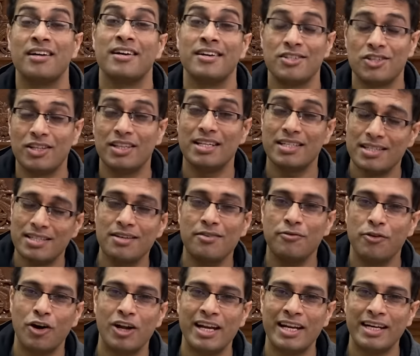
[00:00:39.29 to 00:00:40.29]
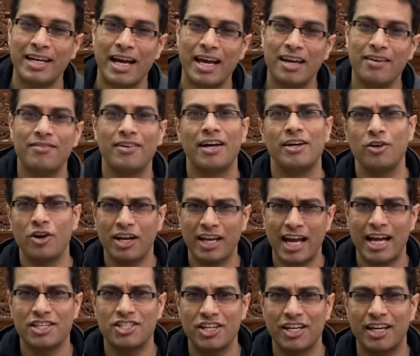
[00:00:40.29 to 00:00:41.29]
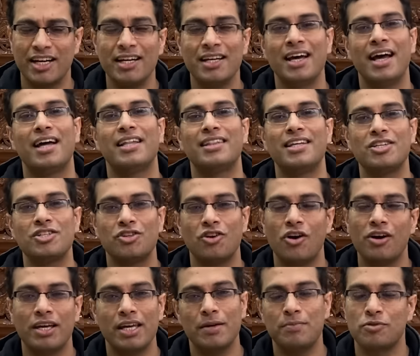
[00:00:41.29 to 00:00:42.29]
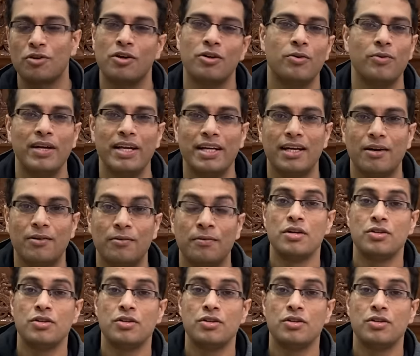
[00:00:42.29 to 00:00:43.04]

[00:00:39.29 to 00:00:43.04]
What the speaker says: So this is a falling knife and you're catching it and the stock keeps on going down.